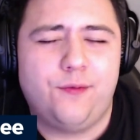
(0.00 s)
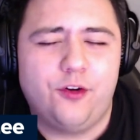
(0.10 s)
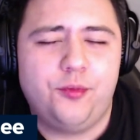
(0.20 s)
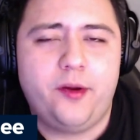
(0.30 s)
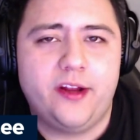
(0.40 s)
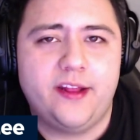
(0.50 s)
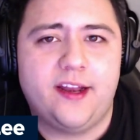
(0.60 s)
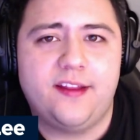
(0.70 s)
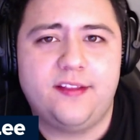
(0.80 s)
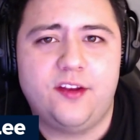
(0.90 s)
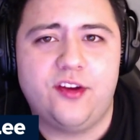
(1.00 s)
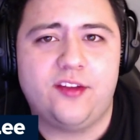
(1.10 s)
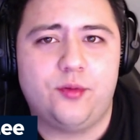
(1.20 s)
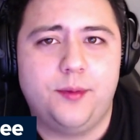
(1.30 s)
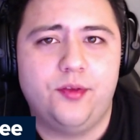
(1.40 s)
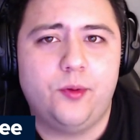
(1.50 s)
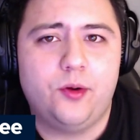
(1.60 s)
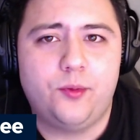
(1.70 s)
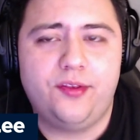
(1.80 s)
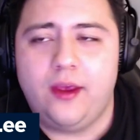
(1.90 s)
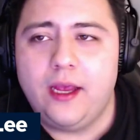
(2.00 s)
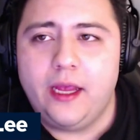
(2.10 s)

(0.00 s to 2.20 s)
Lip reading: first period that I think the Jets would be thrilled with.